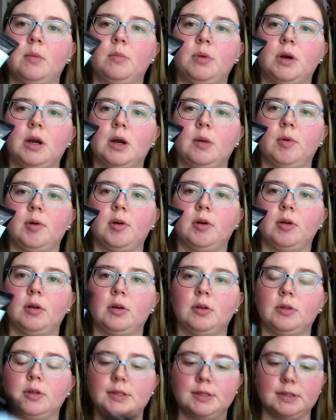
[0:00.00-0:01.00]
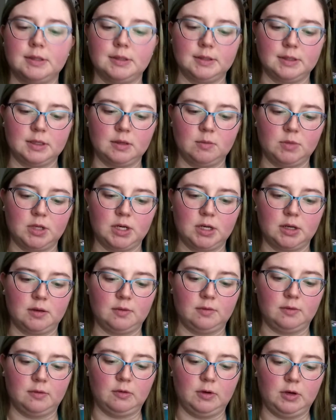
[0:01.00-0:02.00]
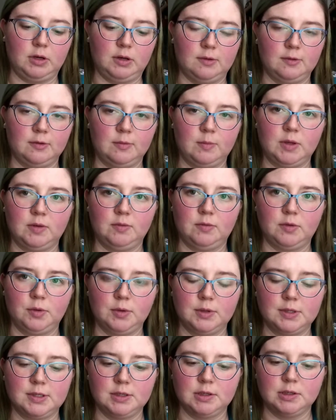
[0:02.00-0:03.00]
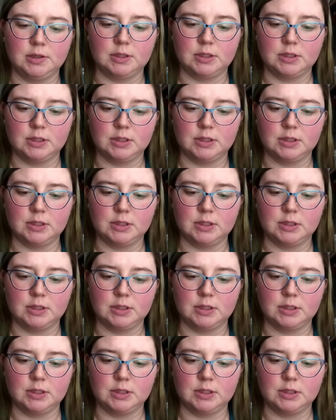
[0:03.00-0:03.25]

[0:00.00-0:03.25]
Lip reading: primer on. This is some that I got for free from influencers,